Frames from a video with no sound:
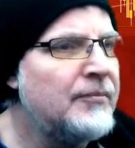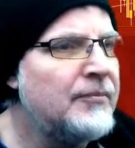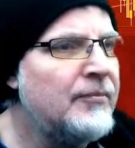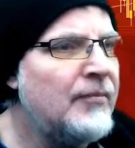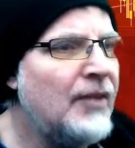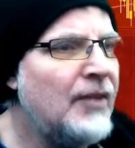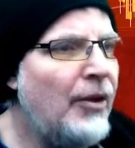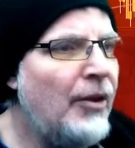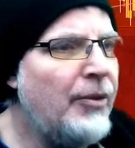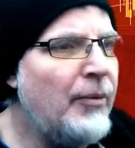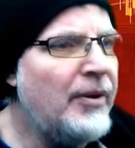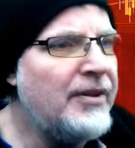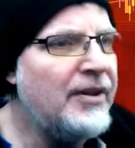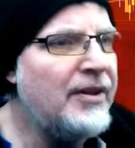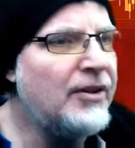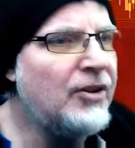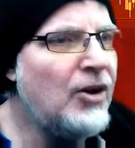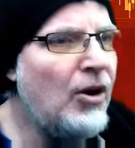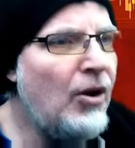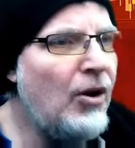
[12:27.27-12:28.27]
Although I did
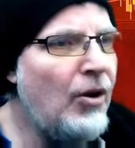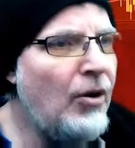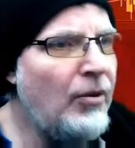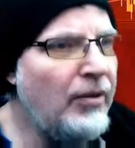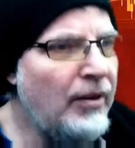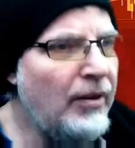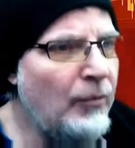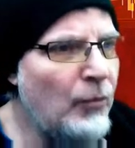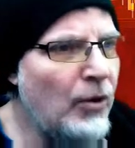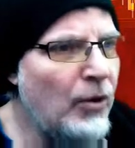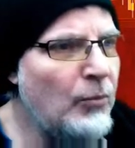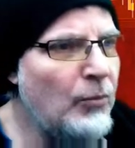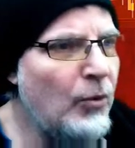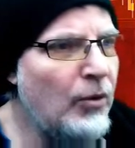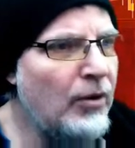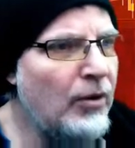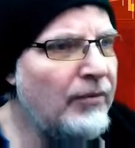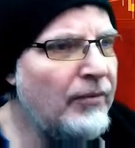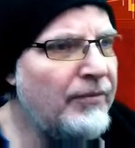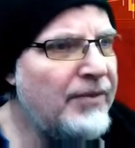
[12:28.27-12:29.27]
let one
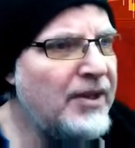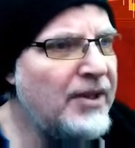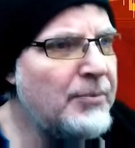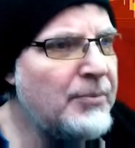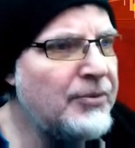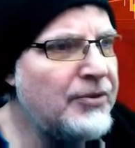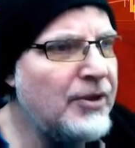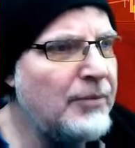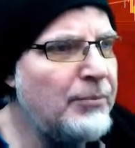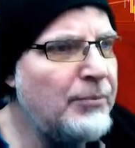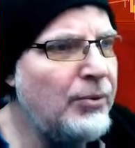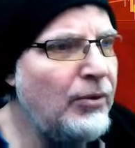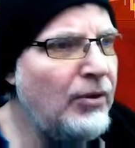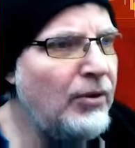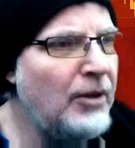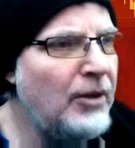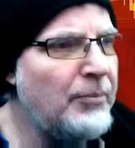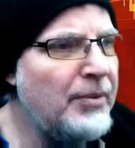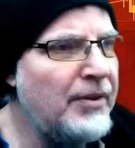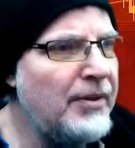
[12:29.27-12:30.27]
more 50% pull
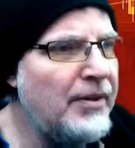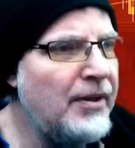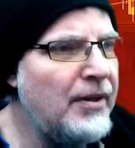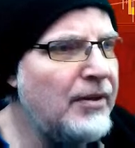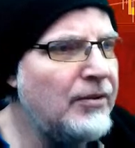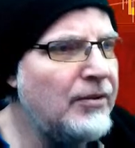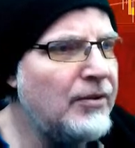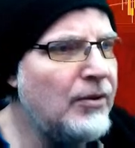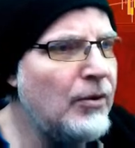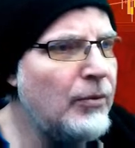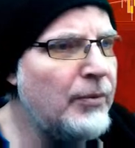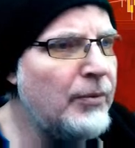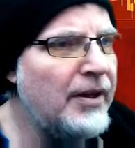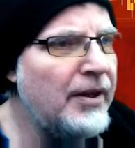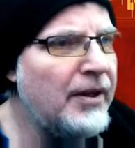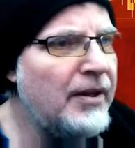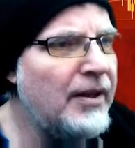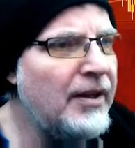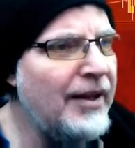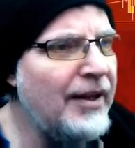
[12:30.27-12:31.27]
up and then go red.
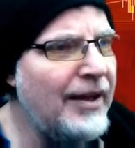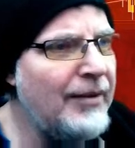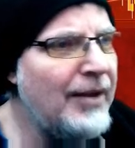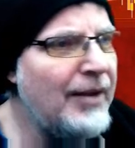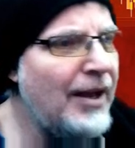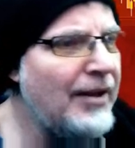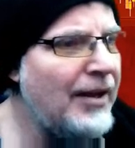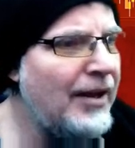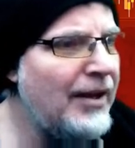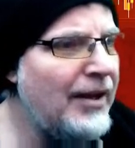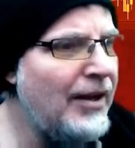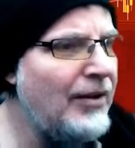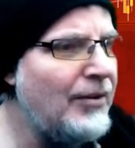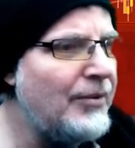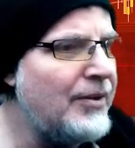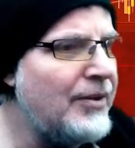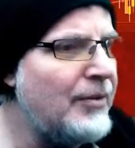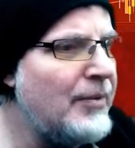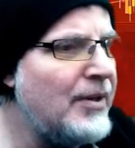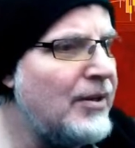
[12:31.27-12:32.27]
And oh, there
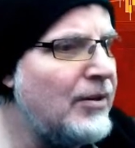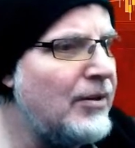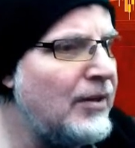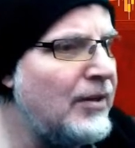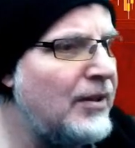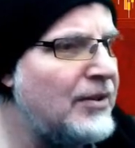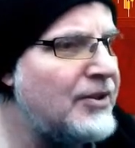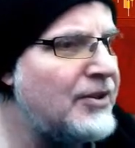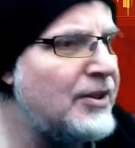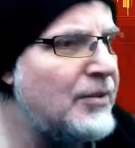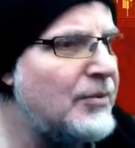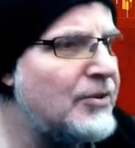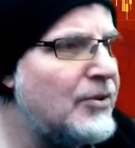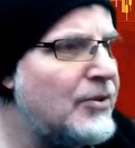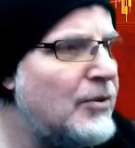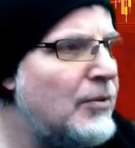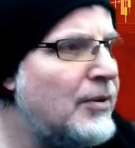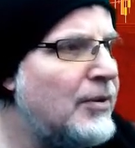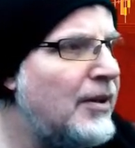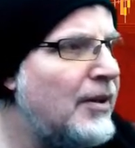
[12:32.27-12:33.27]
we go. Now let's see what's
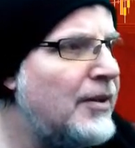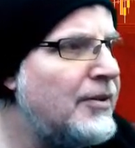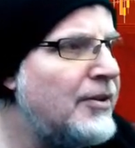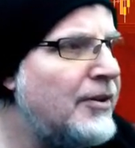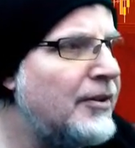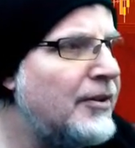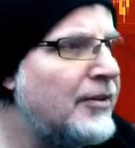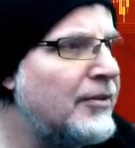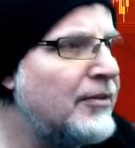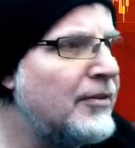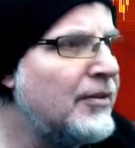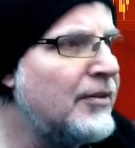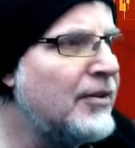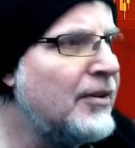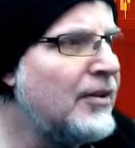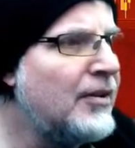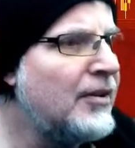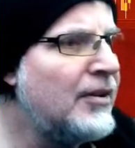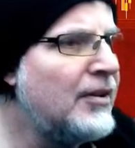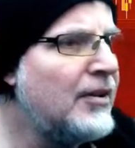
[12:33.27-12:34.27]
going on here.
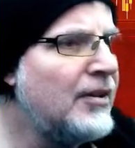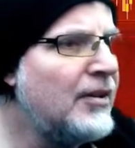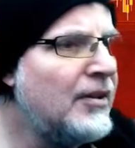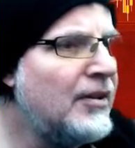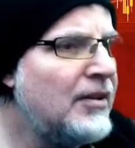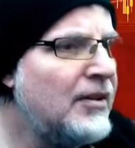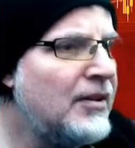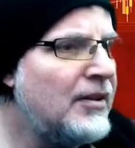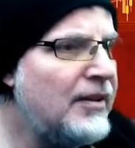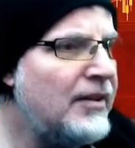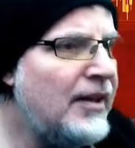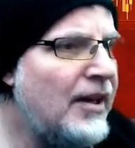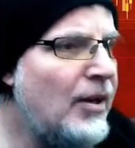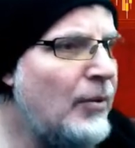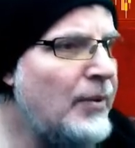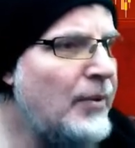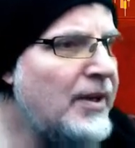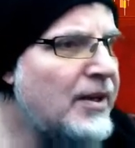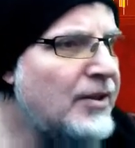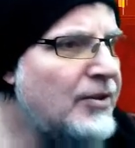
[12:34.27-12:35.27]
Now we
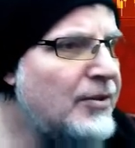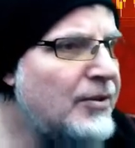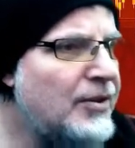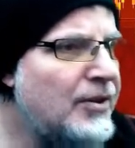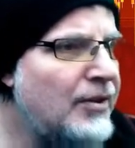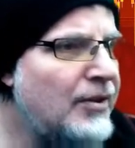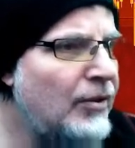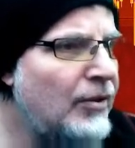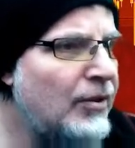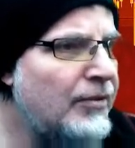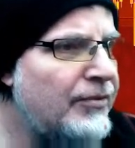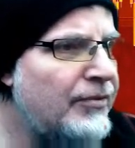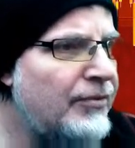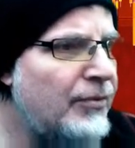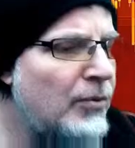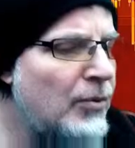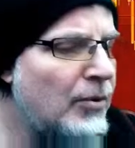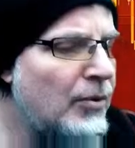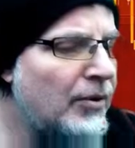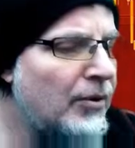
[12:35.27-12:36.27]
can look
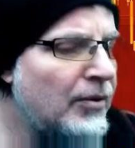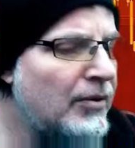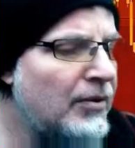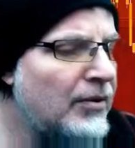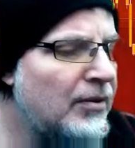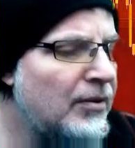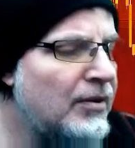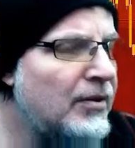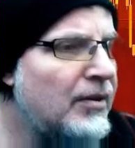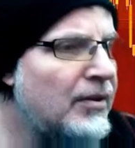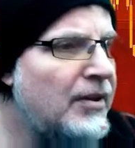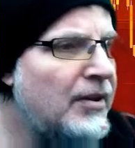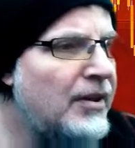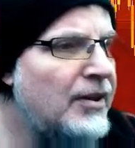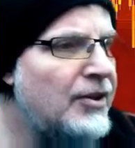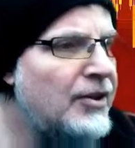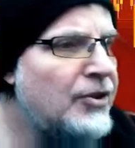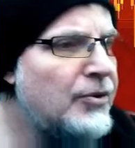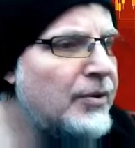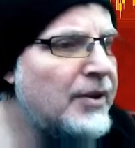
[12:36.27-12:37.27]
for an
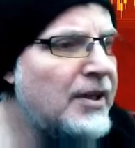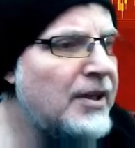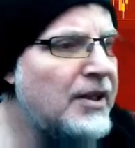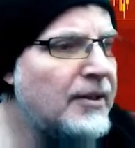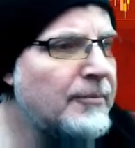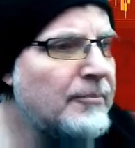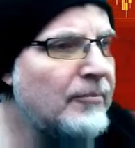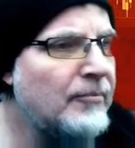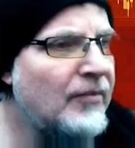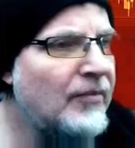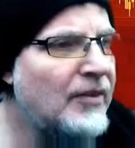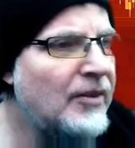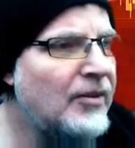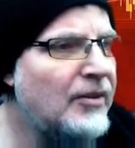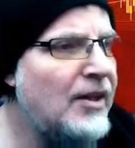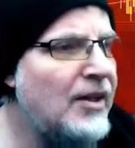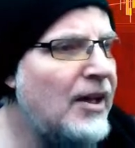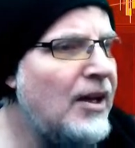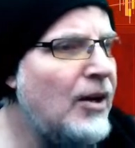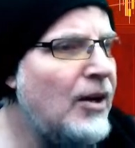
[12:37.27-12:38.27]
entry.
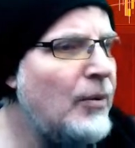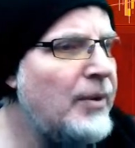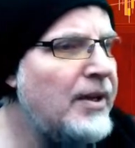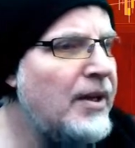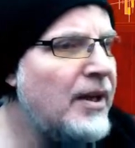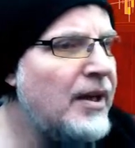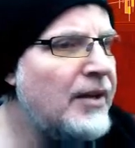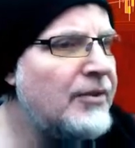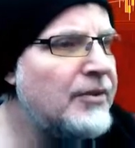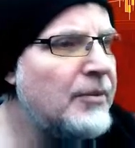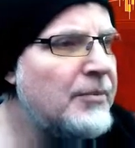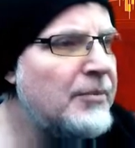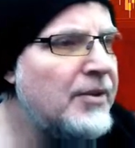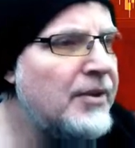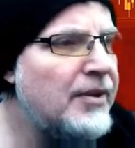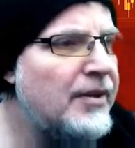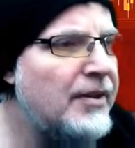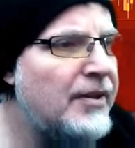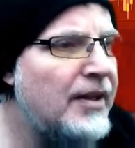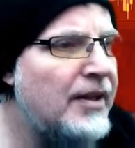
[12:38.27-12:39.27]
Now we got something to
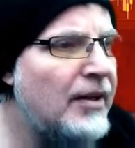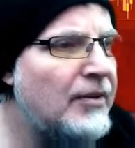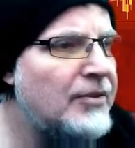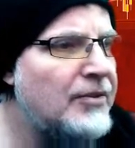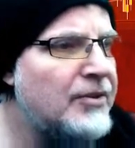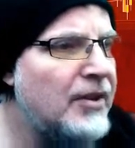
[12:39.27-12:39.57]
the downside.